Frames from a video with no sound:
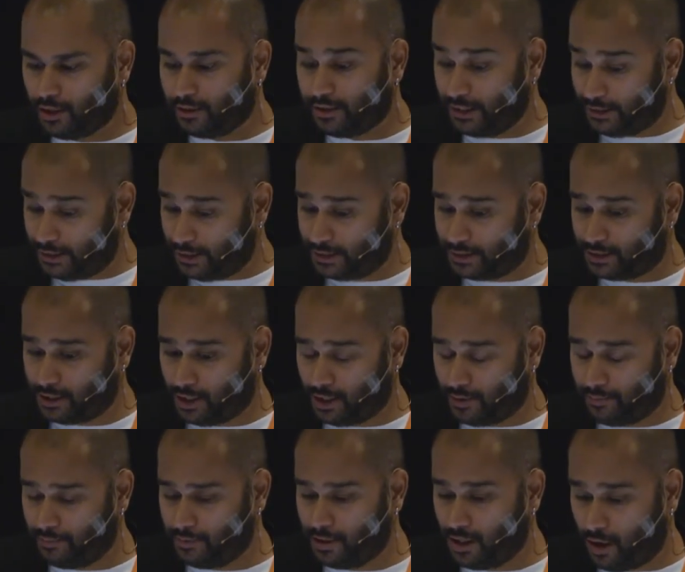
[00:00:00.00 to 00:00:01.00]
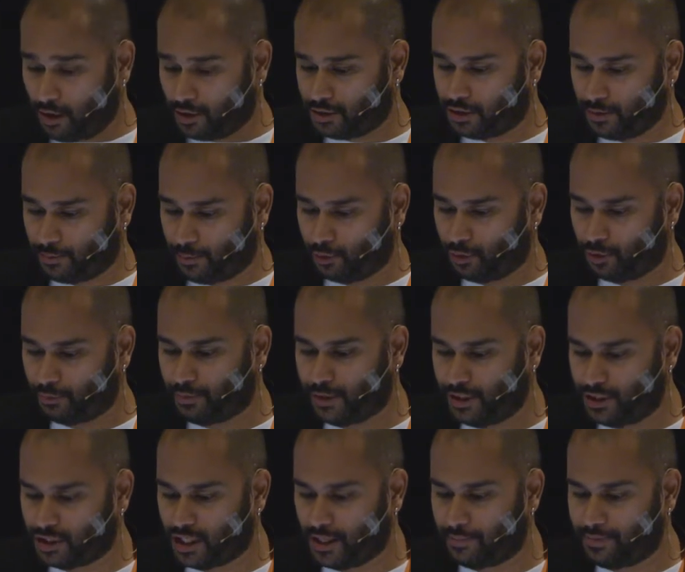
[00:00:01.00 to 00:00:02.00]
This is the last Support and
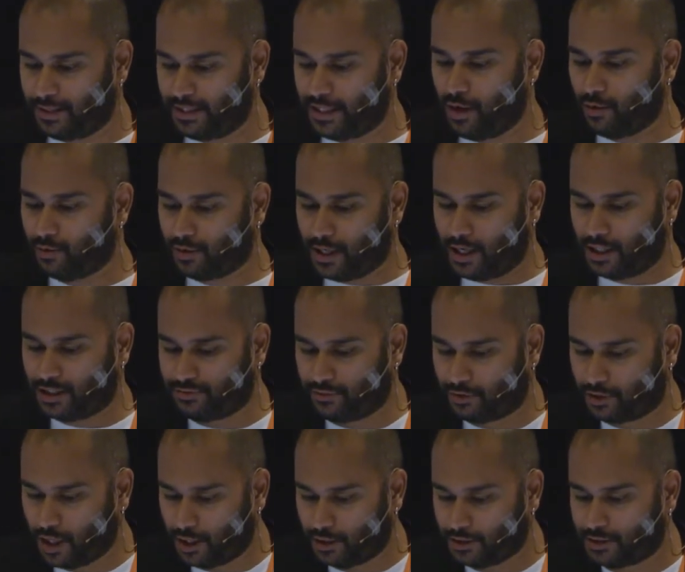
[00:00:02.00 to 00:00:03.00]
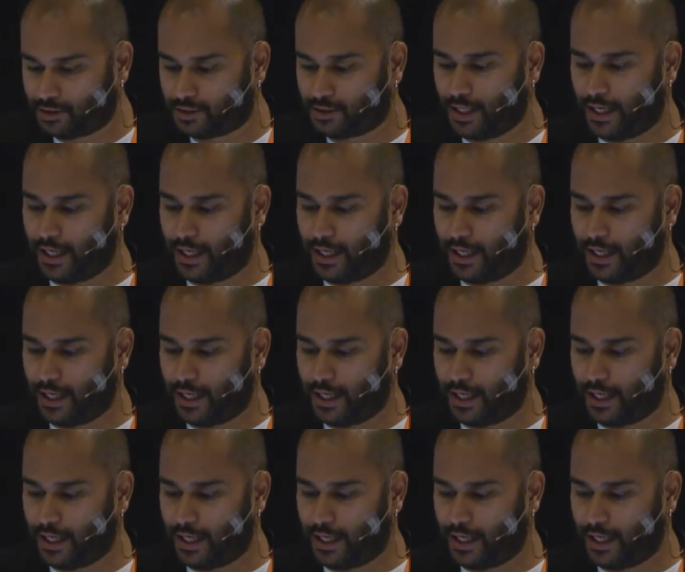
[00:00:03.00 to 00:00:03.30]
Punish campaign I organized for CUT,